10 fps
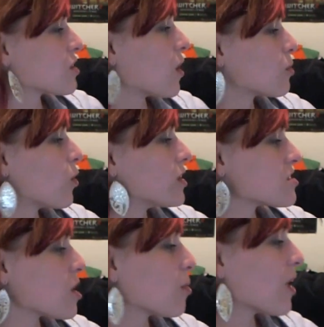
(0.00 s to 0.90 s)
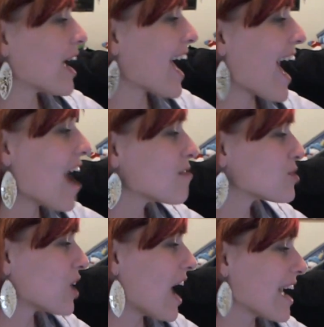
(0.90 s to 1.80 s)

so I'm going to start playing it after